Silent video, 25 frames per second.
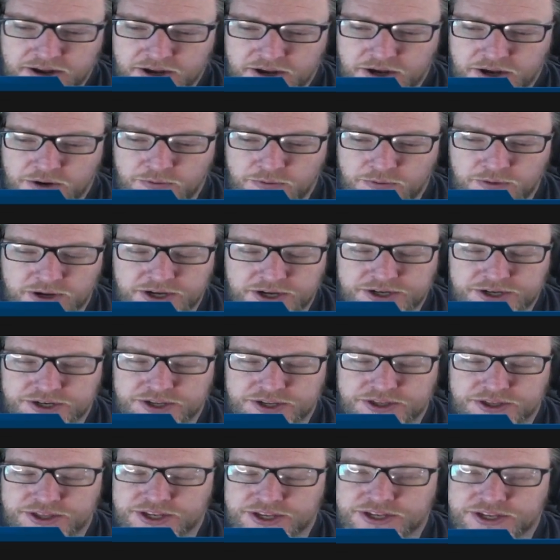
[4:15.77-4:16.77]
which
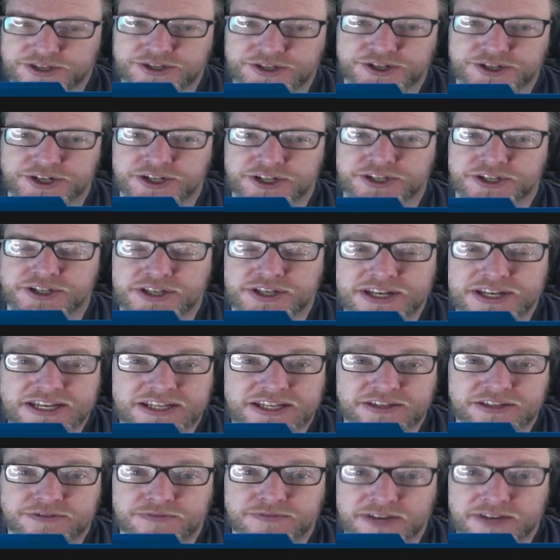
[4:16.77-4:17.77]
this just
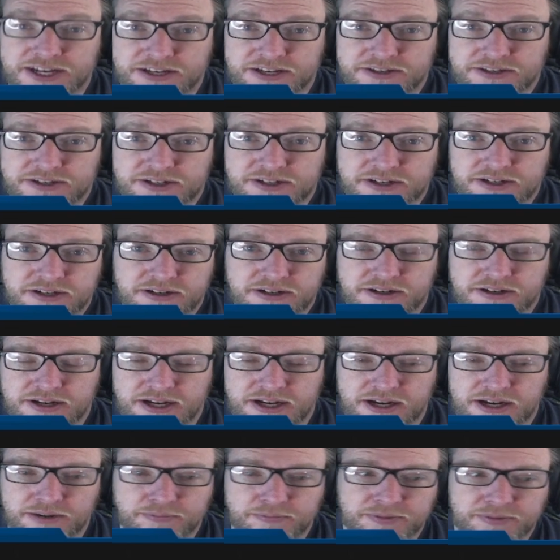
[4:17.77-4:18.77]
needs fixed.
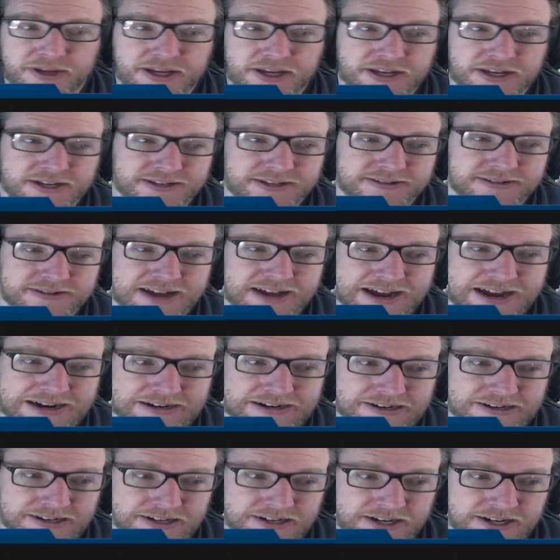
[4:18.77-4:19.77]
It is not
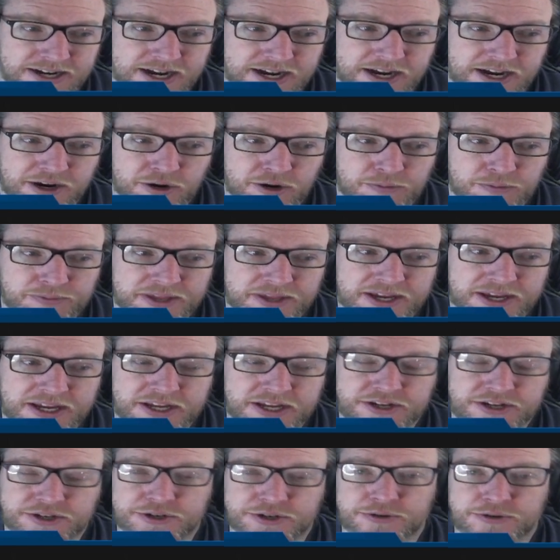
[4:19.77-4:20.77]
good. I hope they
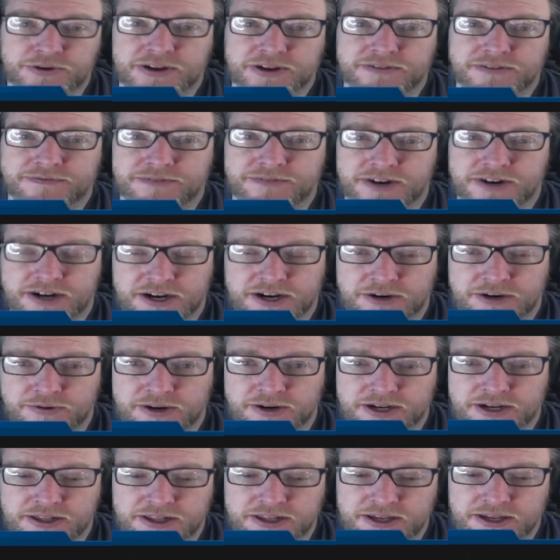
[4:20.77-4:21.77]
get to it very
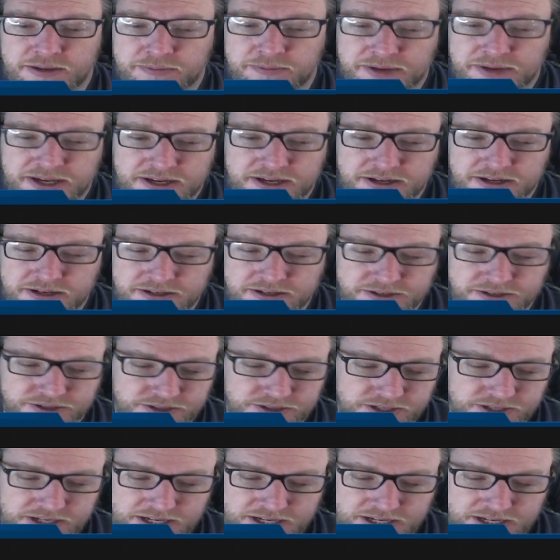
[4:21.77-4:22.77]
quickly because
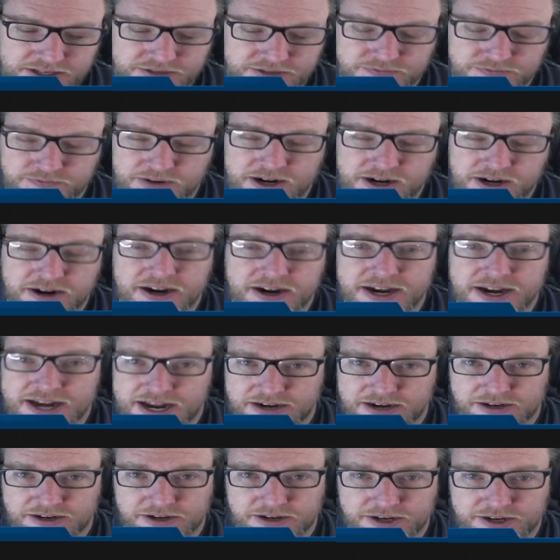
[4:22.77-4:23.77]
it's very
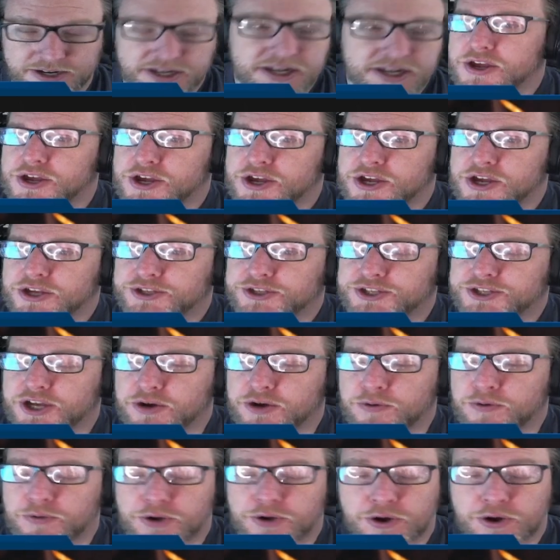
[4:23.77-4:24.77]
not good.
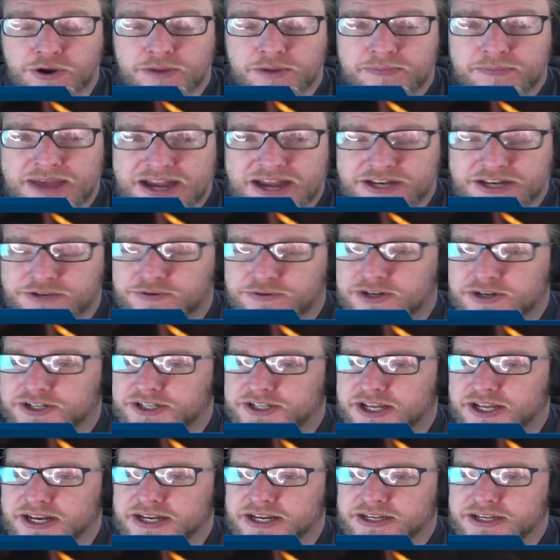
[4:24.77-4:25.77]
So going back to our
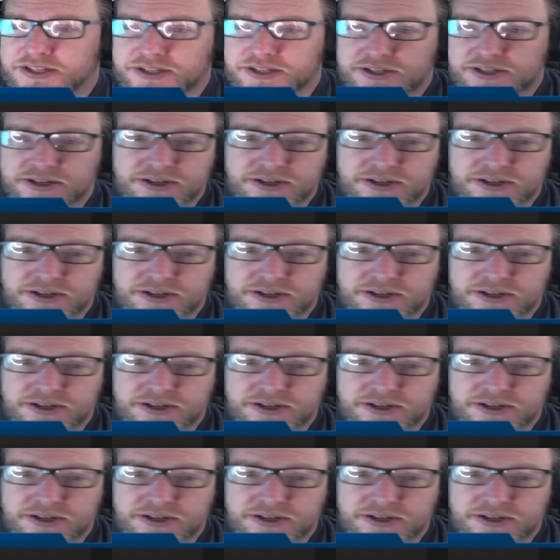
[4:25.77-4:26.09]
settings,